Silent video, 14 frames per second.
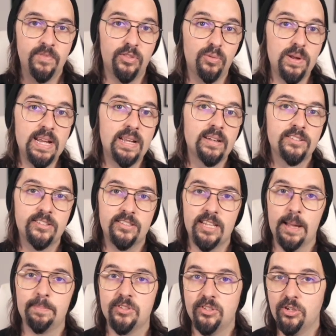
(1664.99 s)
3.
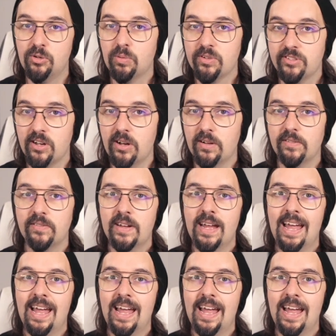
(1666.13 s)
Steps to resolve.